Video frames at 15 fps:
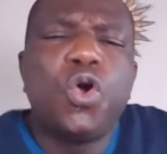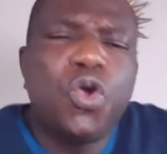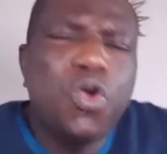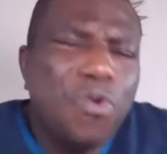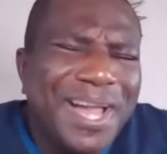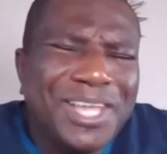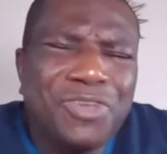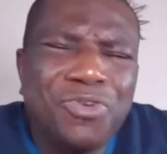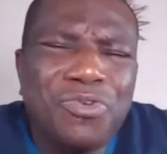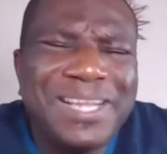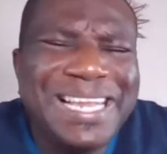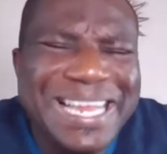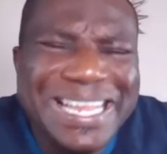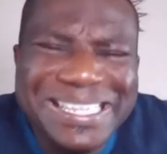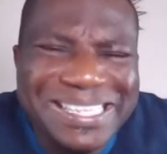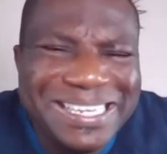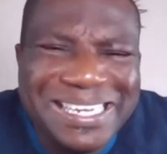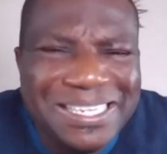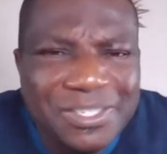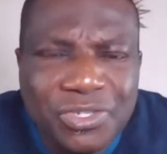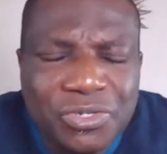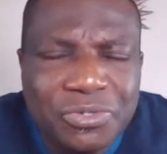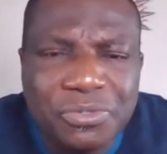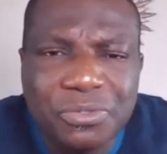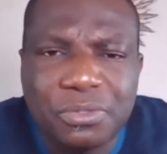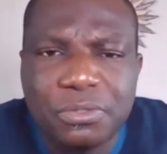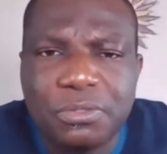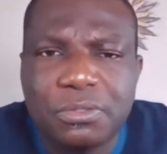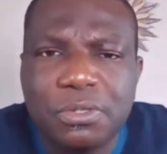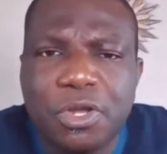Who are you listening to?
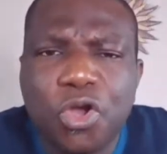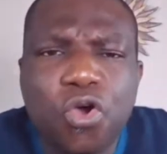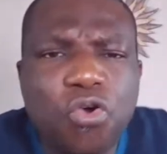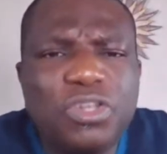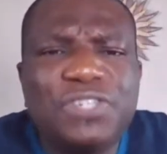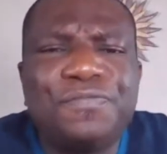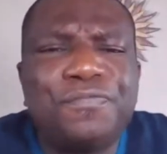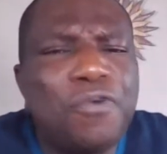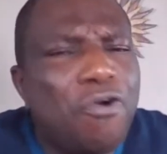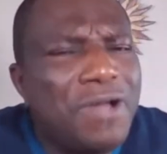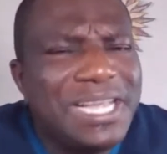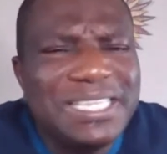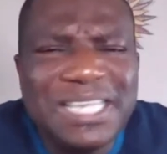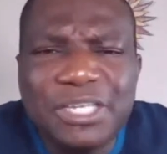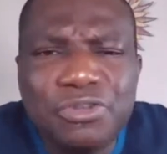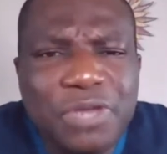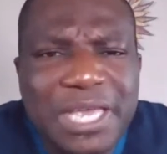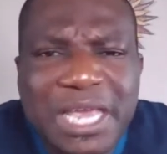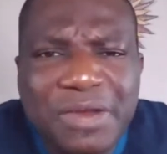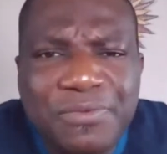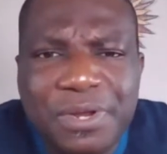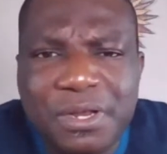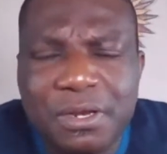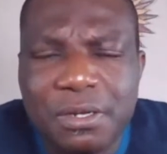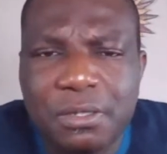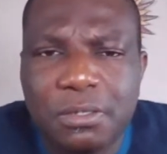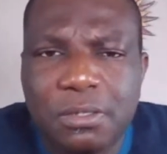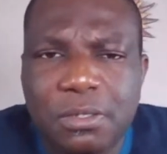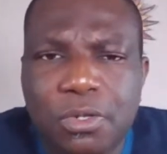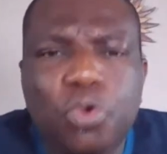Whose voice are you hearing?
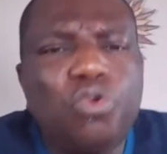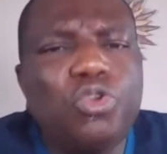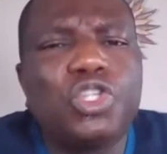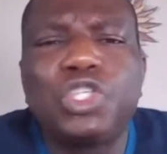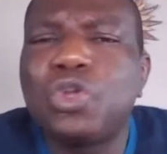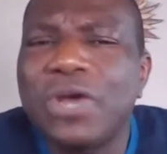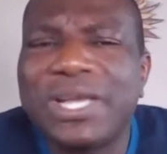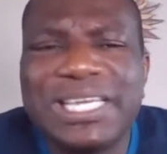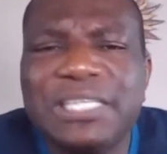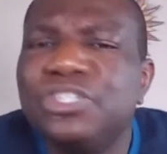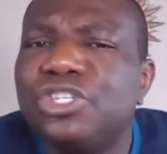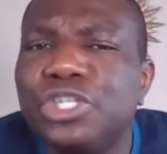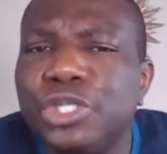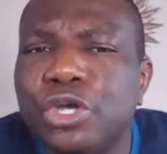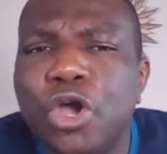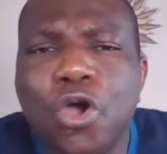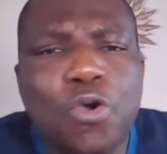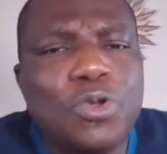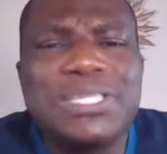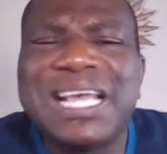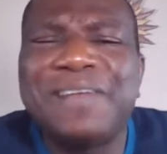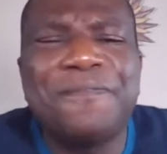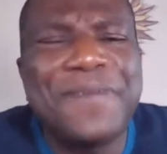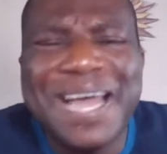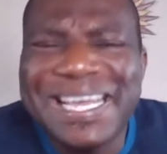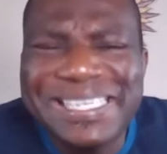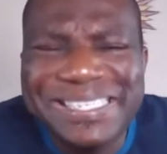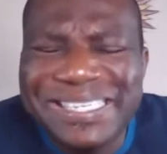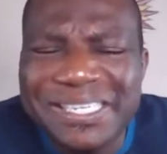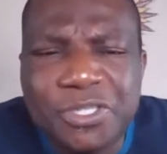Who's talking to you? Who's
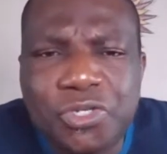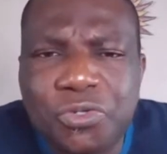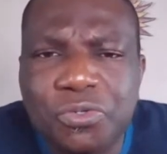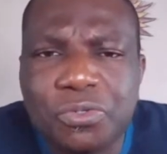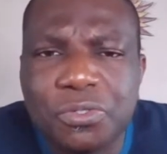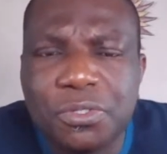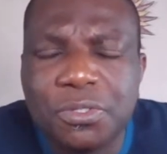advising you?